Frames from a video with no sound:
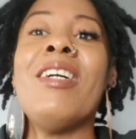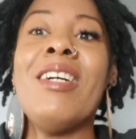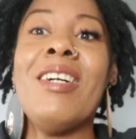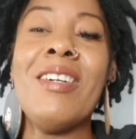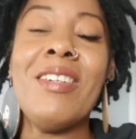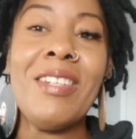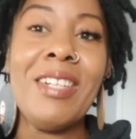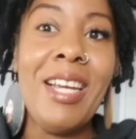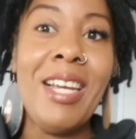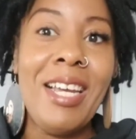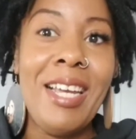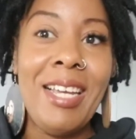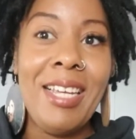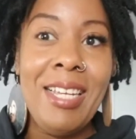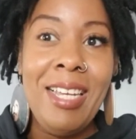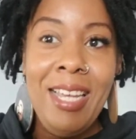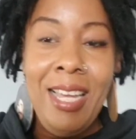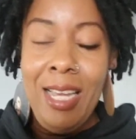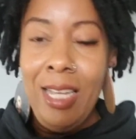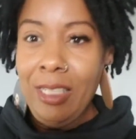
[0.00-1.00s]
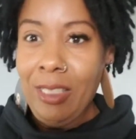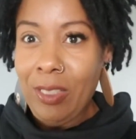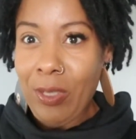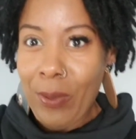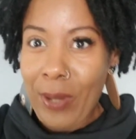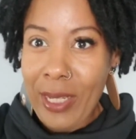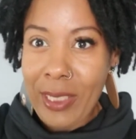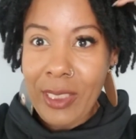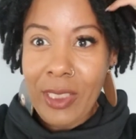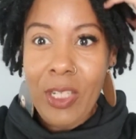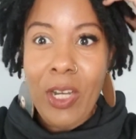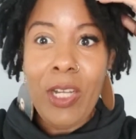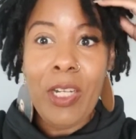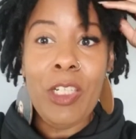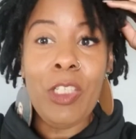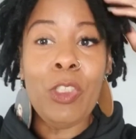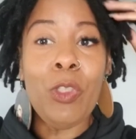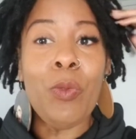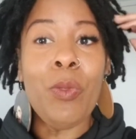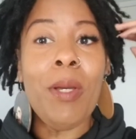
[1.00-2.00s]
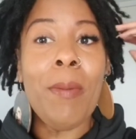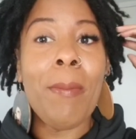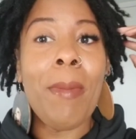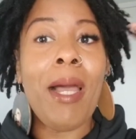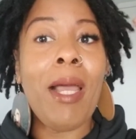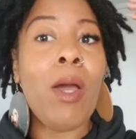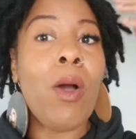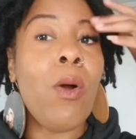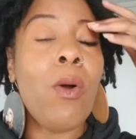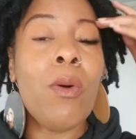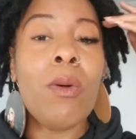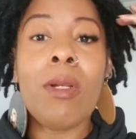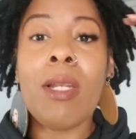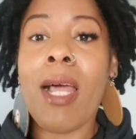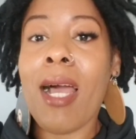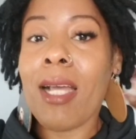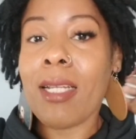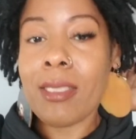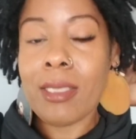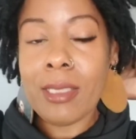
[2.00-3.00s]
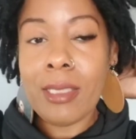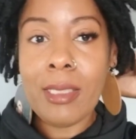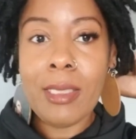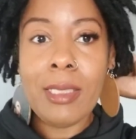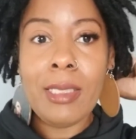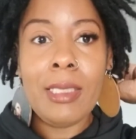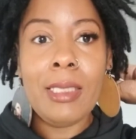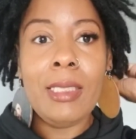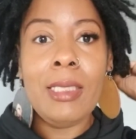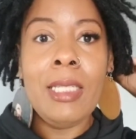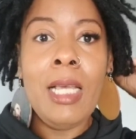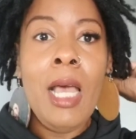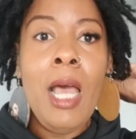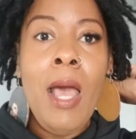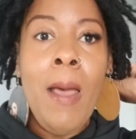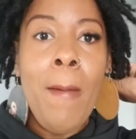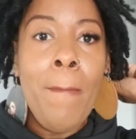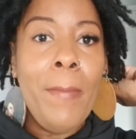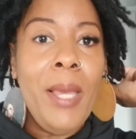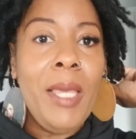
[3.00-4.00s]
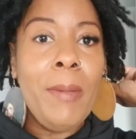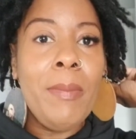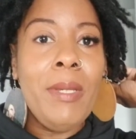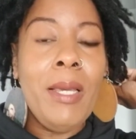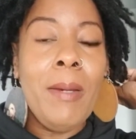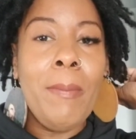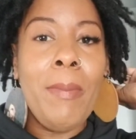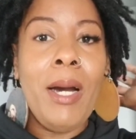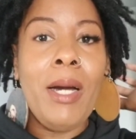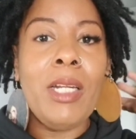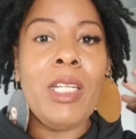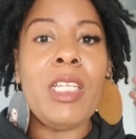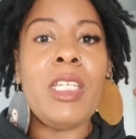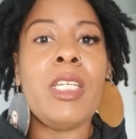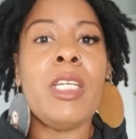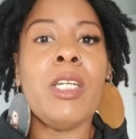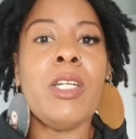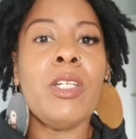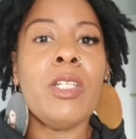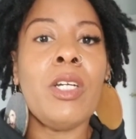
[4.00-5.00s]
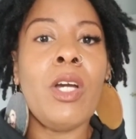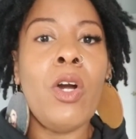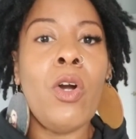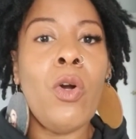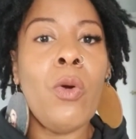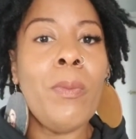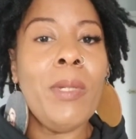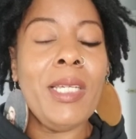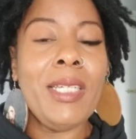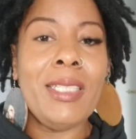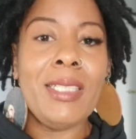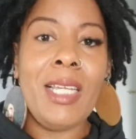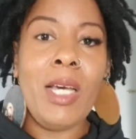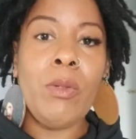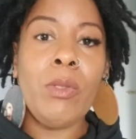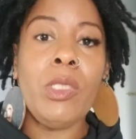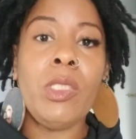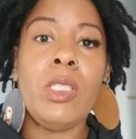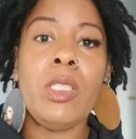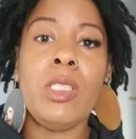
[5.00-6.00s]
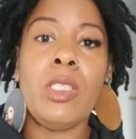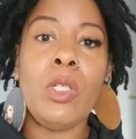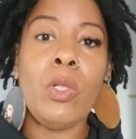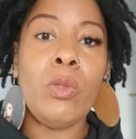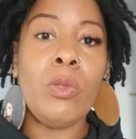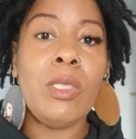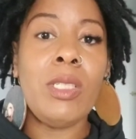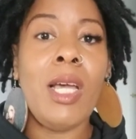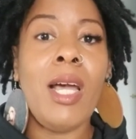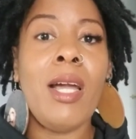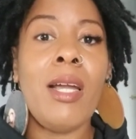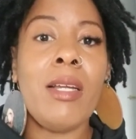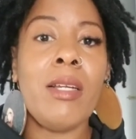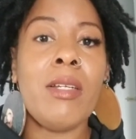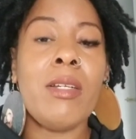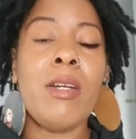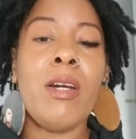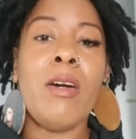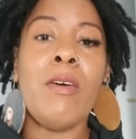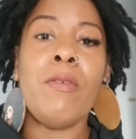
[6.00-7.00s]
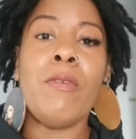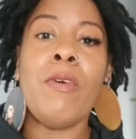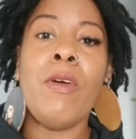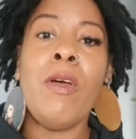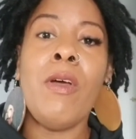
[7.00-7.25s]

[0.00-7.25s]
Okay, so I started doing my own lashes maybe about a year ago because I was just so tired of